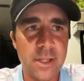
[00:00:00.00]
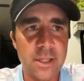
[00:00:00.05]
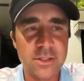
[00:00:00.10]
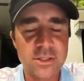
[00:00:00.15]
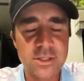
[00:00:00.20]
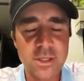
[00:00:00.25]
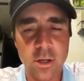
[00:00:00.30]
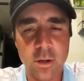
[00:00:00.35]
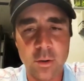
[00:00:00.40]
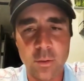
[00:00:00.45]
And
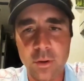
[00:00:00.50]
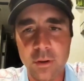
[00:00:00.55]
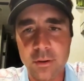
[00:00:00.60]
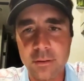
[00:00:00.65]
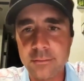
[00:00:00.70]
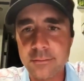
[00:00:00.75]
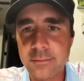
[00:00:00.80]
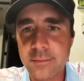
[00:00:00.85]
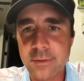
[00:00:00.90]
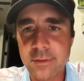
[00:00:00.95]
so
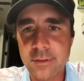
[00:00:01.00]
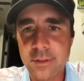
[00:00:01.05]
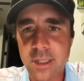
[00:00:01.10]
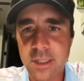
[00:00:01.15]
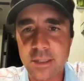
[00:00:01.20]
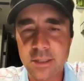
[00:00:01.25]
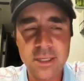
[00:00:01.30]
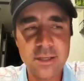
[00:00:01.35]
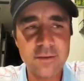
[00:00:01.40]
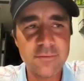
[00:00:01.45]

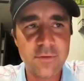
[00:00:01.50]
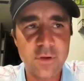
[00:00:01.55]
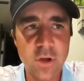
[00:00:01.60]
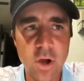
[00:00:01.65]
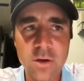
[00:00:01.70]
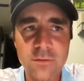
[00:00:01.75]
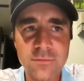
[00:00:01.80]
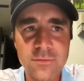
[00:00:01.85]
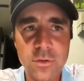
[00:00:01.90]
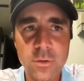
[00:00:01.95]
the LIV
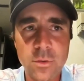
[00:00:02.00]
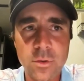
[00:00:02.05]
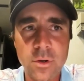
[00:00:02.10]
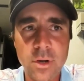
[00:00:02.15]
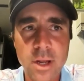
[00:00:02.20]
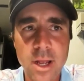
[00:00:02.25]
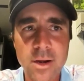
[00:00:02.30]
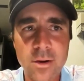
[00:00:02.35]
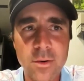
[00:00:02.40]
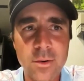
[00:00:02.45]
Golf
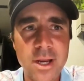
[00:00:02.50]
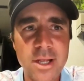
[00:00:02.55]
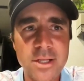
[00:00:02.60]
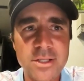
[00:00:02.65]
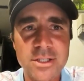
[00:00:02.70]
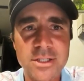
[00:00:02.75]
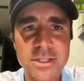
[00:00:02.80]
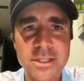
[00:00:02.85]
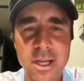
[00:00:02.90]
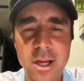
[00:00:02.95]
Tour, I don't
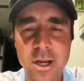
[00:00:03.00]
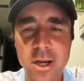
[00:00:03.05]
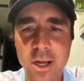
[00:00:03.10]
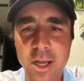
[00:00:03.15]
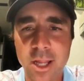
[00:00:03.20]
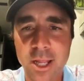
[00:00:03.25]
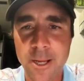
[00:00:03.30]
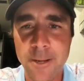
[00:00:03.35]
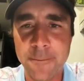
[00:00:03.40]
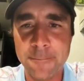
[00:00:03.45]

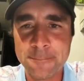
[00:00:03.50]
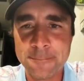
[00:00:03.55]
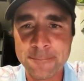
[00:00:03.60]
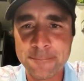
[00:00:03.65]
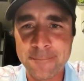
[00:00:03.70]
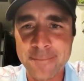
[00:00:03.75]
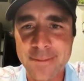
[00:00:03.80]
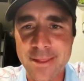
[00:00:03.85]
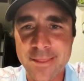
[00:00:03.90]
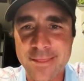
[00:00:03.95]
necessarily
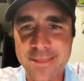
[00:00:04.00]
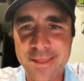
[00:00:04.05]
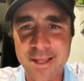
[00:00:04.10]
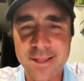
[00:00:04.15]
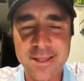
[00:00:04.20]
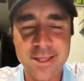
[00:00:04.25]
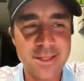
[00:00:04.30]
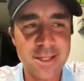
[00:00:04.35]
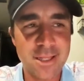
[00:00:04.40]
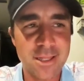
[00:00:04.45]

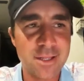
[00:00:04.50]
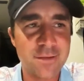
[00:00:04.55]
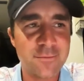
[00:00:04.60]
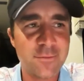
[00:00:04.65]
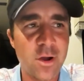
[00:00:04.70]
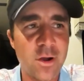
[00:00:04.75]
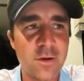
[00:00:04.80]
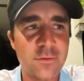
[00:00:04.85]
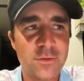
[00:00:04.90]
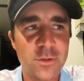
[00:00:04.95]
think that the
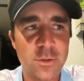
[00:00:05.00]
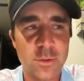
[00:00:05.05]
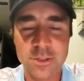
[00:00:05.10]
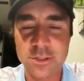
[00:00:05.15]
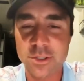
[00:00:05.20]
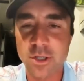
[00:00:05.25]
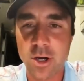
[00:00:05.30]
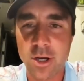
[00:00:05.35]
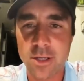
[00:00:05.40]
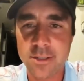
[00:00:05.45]
LIV Golf Tour
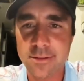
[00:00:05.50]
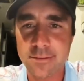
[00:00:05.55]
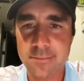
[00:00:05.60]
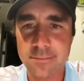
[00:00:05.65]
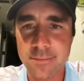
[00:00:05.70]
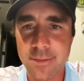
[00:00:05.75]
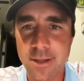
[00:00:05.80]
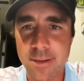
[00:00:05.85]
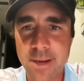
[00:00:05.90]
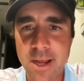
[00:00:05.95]
is awesome.
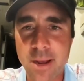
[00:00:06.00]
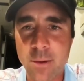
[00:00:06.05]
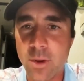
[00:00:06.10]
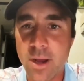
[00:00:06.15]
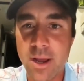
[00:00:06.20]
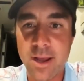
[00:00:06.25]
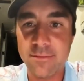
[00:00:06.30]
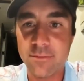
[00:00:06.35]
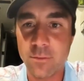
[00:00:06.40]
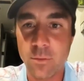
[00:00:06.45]

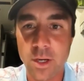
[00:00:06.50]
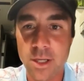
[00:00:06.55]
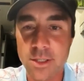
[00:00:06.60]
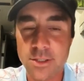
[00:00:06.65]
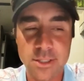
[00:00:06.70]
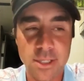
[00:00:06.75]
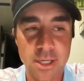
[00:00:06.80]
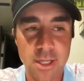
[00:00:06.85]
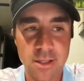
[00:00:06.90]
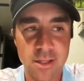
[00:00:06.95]
I haven't
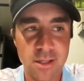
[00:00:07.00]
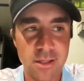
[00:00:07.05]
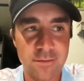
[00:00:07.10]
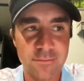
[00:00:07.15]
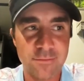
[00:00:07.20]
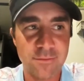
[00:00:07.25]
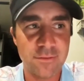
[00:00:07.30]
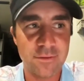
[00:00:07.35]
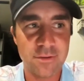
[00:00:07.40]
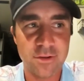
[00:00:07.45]
watched any of the
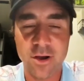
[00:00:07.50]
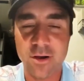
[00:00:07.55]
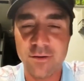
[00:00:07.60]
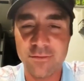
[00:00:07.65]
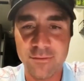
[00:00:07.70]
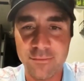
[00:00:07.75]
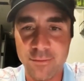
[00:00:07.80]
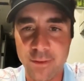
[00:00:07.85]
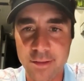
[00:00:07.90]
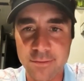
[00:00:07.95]

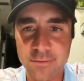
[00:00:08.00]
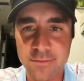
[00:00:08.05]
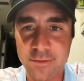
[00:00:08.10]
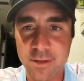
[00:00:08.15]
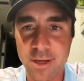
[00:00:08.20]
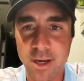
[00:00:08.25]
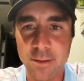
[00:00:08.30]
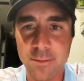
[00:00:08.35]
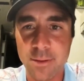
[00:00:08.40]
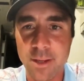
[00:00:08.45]
golf events
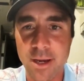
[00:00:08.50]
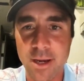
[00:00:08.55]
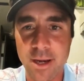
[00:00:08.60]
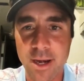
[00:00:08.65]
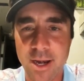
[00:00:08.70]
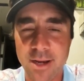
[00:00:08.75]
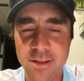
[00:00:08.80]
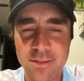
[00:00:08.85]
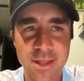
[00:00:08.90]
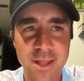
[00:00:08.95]
that I've
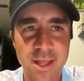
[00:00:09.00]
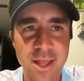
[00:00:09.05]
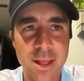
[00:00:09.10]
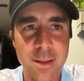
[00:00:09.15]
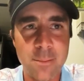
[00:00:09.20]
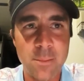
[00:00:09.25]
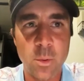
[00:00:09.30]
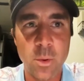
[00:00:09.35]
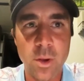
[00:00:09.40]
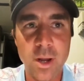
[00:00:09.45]
had.
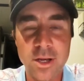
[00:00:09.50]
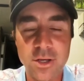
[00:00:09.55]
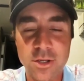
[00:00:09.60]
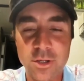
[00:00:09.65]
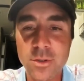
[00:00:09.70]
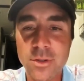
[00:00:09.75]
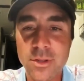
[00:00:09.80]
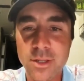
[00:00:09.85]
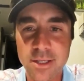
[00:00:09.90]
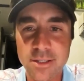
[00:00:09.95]
But what I
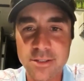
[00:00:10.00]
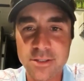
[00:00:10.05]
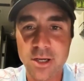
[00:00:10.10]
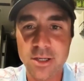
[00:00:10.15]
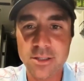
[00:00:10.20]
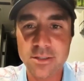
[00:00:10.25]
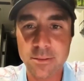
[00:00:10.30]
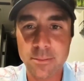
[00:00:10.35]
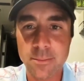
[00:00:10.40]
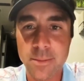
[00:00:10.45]
do think is
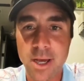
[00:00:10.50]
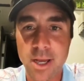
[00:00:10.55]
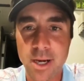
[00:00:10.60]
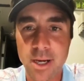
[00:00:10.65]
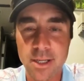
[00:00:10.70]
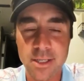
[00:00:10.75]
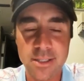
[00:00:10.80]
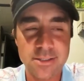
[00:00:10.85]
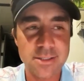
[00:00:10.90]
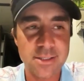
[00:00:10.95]
awesome about
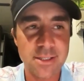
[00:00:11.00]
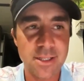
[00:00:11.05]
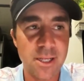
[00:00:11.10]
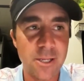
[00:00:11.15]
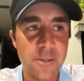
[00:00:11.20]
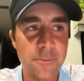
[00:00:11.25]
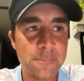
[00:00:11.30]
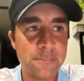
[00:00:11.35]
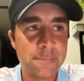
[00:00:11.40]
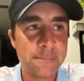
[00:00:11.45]
it is
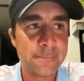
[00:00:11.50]
that